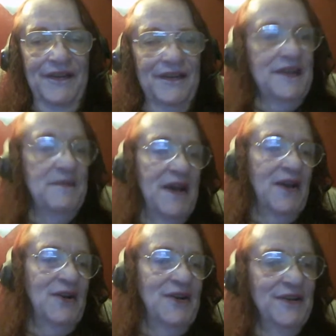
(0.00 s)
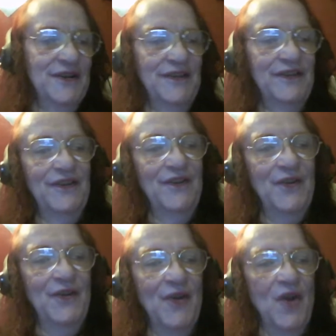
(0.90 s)
Didn't matter.
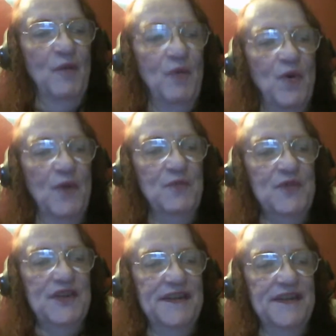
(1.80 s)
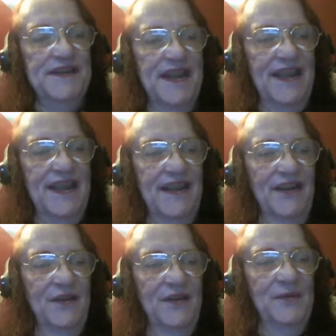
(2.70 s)
All but 1 was sentenced to
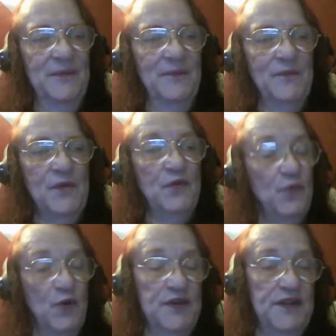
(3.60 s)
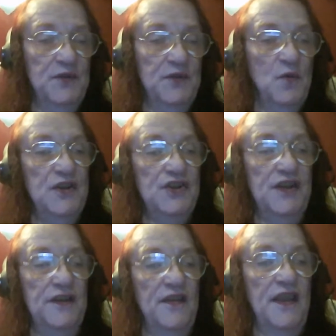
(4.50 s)
hang 4 did.
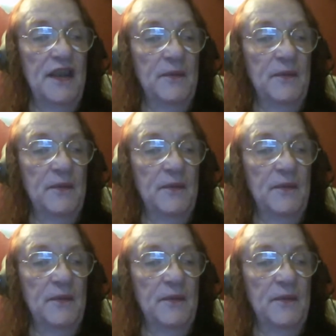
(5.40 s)
1 cheated the